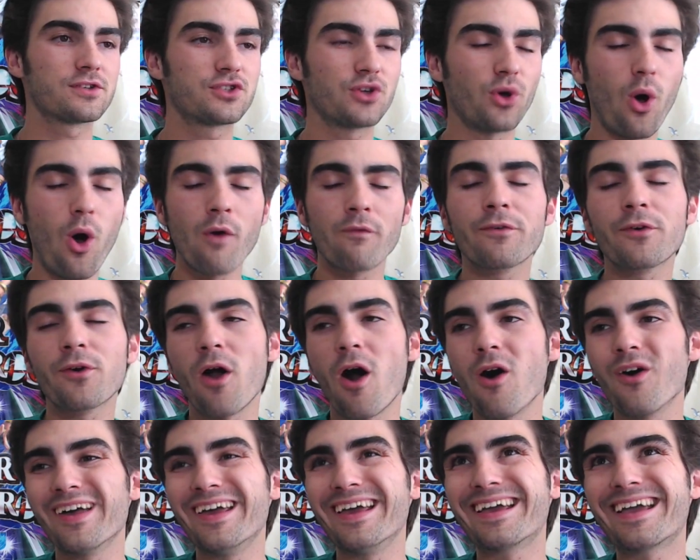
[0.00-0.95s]
So
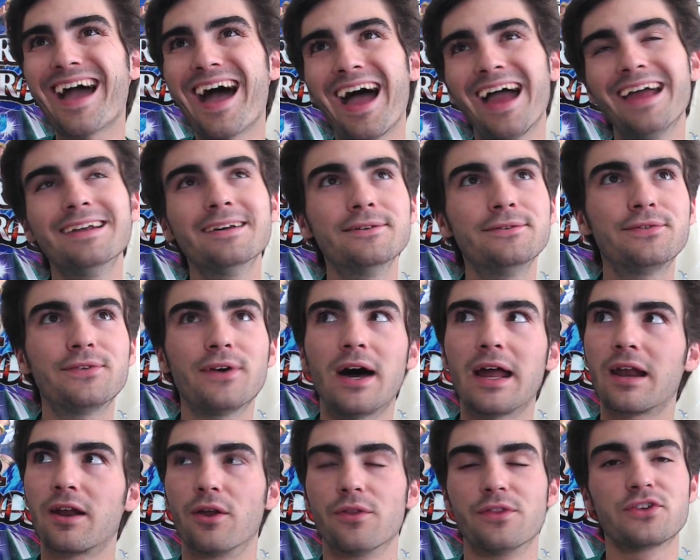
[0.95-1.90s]
overall, it kind of I
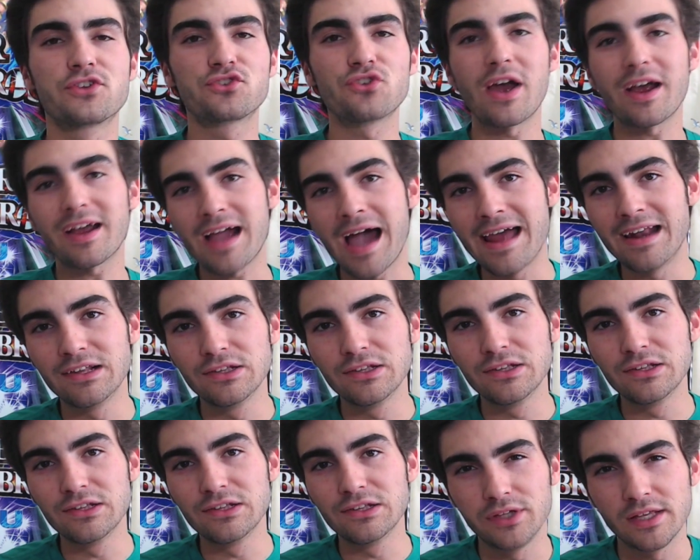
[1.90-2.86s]
don't know. This track kind of
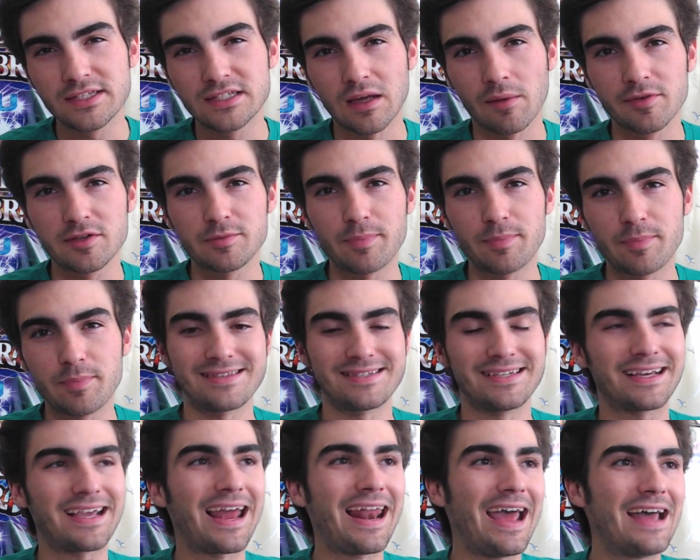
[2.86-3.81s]
lulled in some spots.
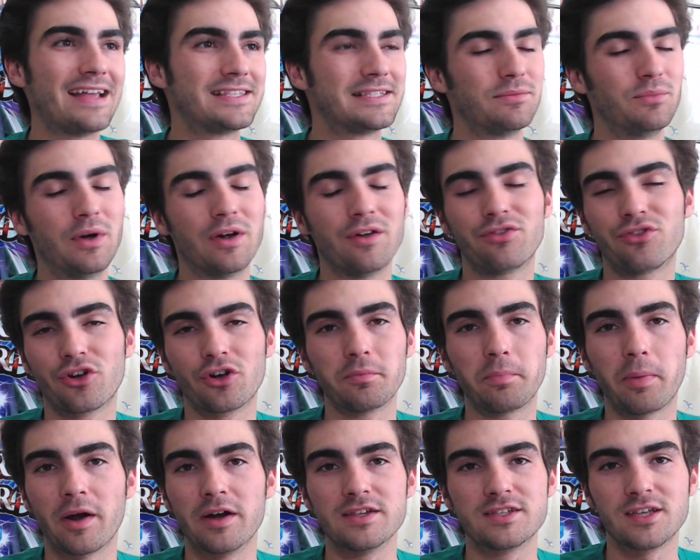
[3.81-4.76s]
It kind of had some weird
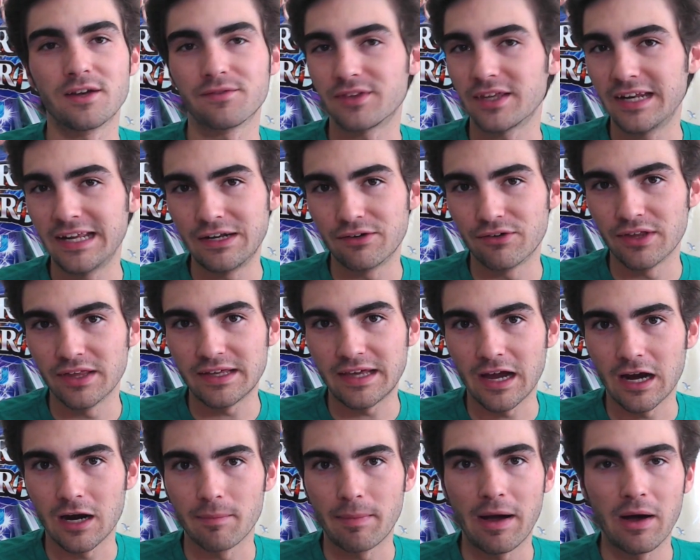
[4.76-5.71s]
third-party stuff that I didn't really
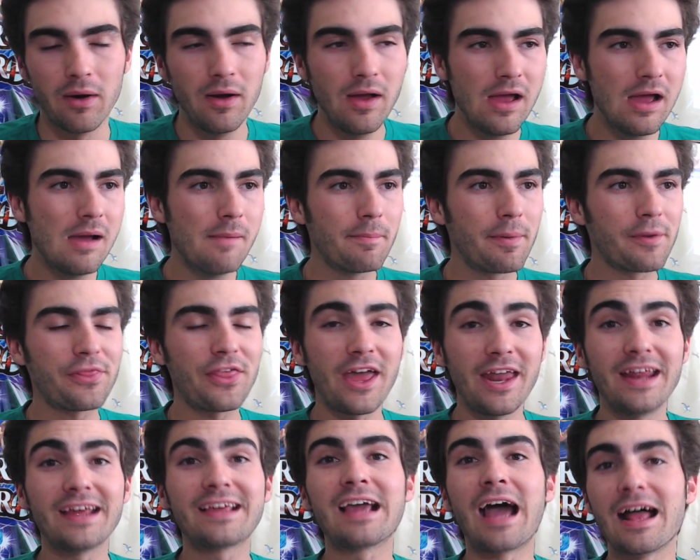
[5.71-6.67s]
care about. But
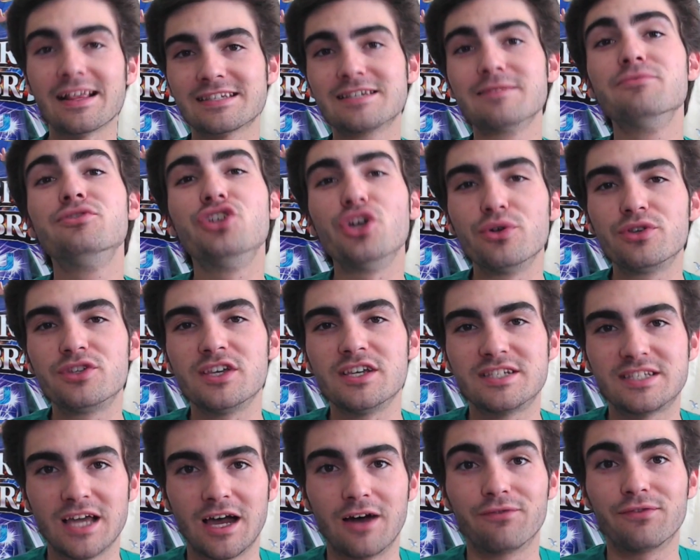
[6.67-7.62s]
then it got some juicy
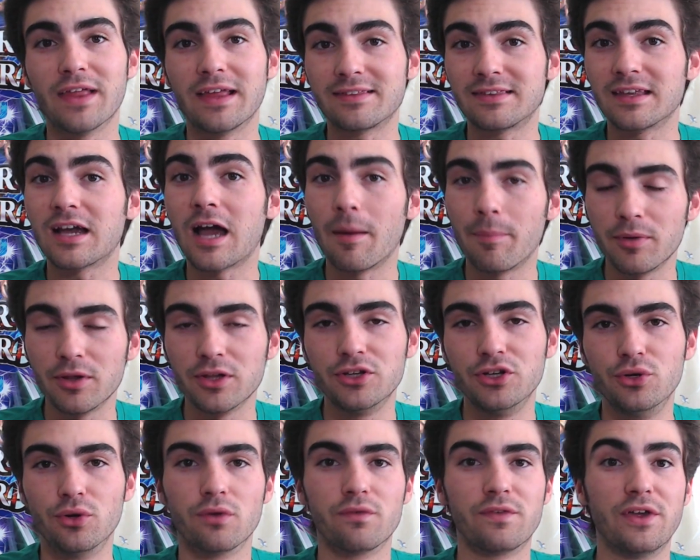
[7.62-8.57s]
stuff like the couple couple of
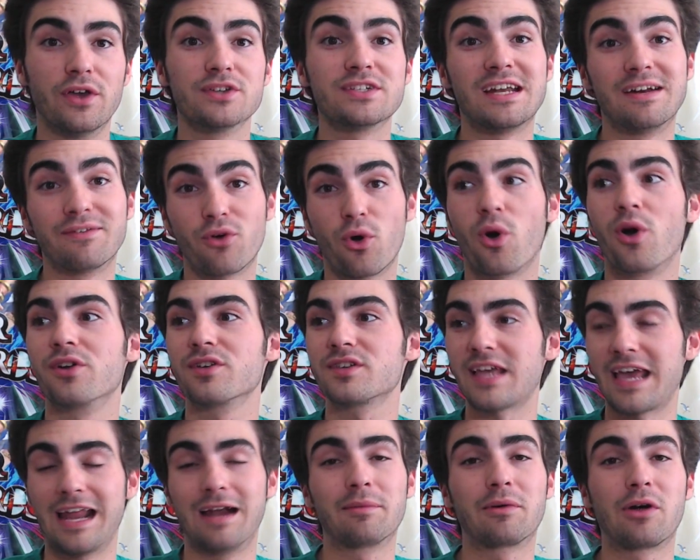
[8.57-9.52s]
new reveals, and of course,
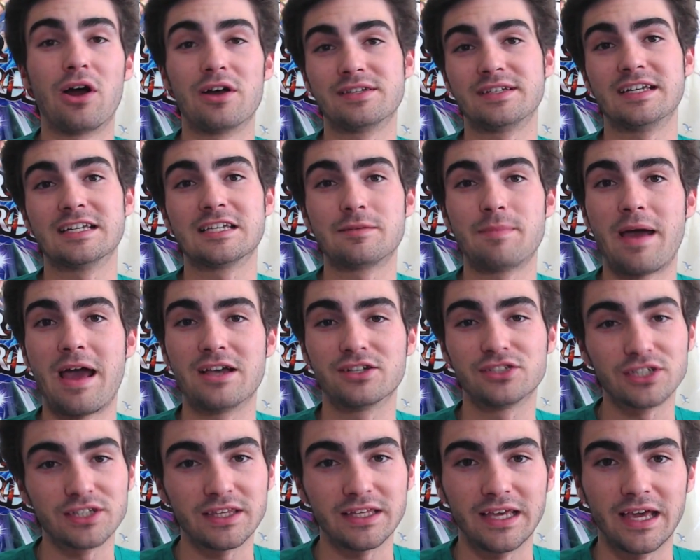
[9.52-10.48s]
Animal Crossing and
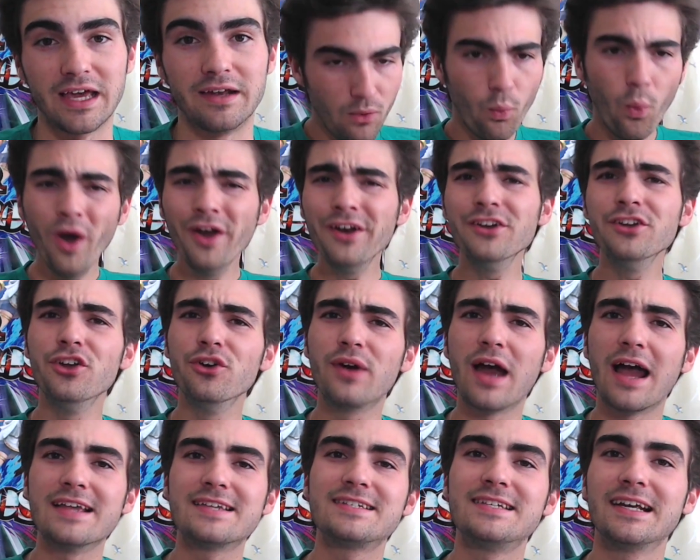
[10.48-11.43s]
Smash at the end. What did you
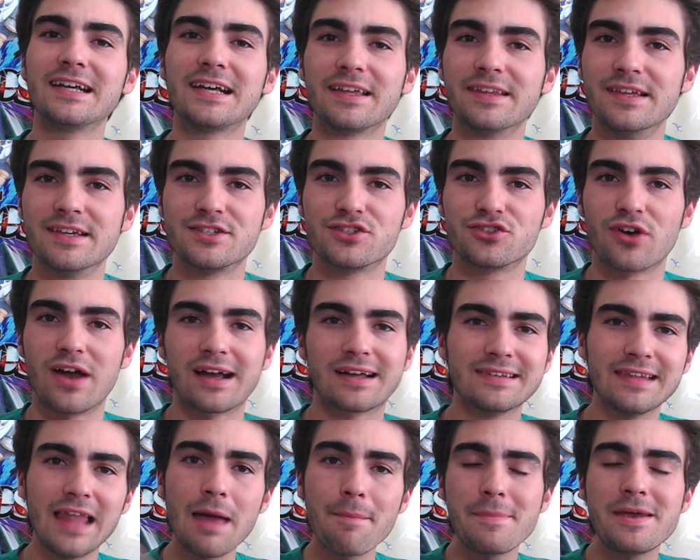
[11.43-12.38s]
guys think of this direct?
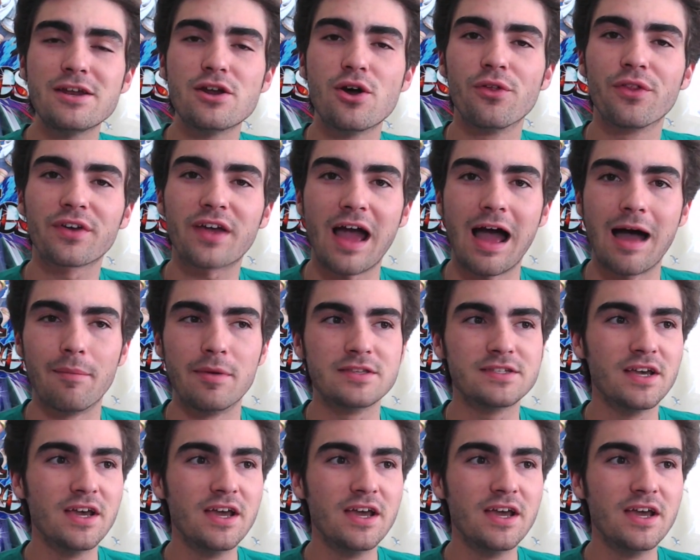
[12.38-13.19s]
Let me know in the comments.